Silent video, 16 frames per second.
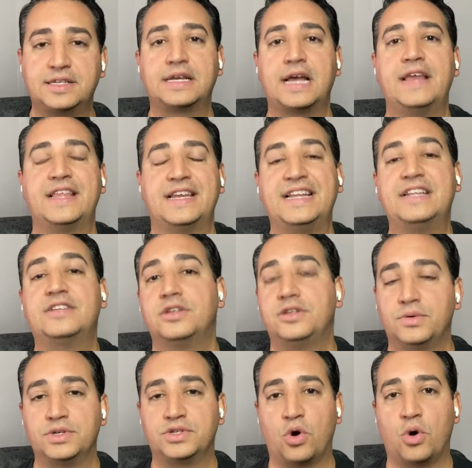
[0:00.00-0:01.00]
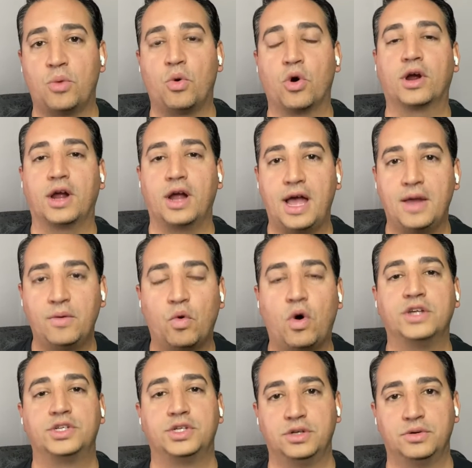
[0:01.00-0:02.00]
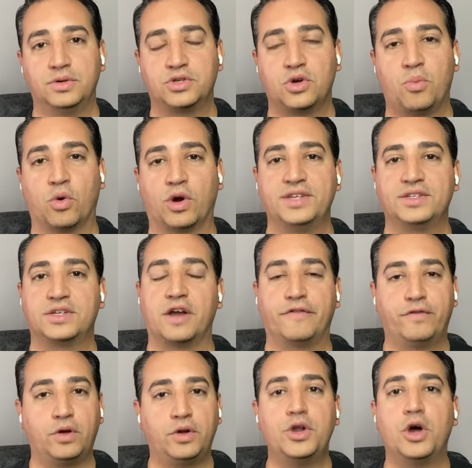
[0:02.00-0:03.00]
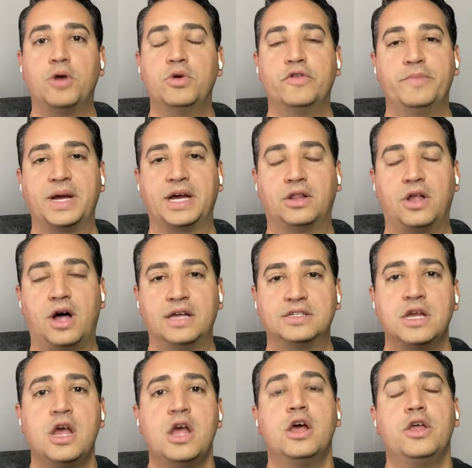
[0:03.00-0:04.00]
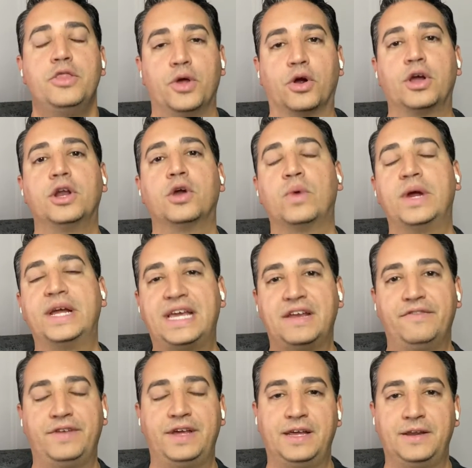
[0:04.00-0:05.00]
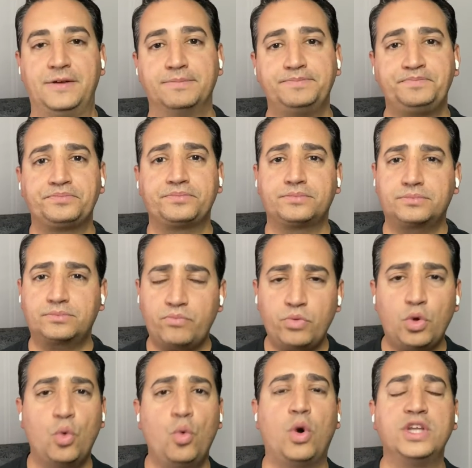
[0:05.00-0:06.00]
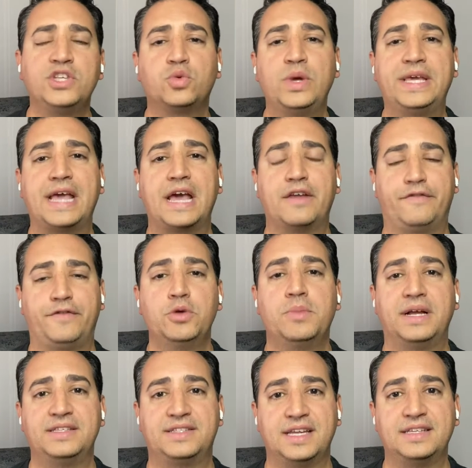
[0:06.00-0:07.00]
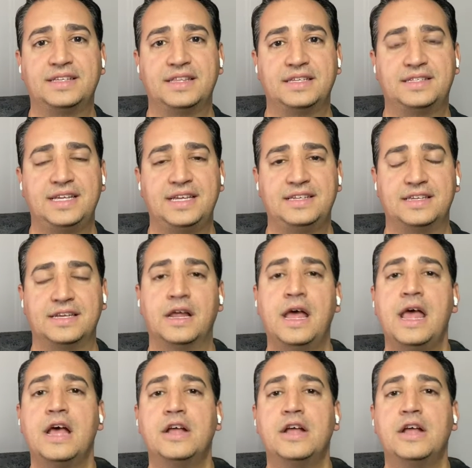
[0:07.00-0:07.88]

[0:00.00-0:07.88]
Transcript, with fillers: is a guy that needs to do his homework and wants to do his homework. He's got a full no movement clause. They're going to reconvene once we get a few months into the season